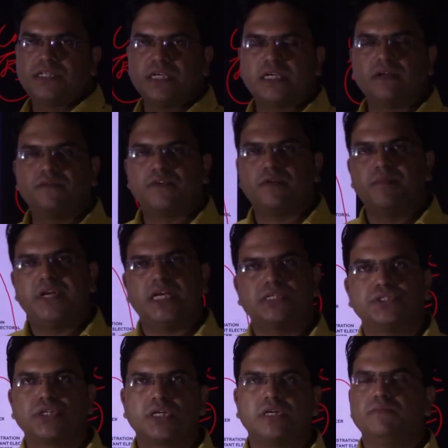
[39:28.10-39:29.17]
taken from
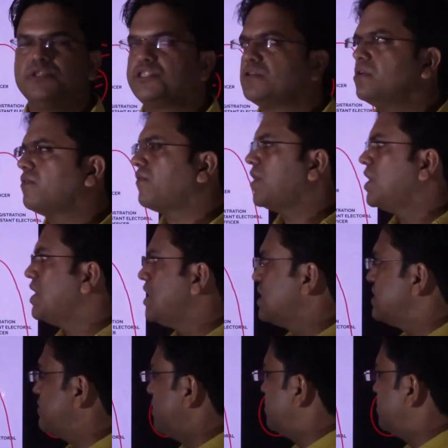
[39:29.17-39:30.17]
Election Commission of India's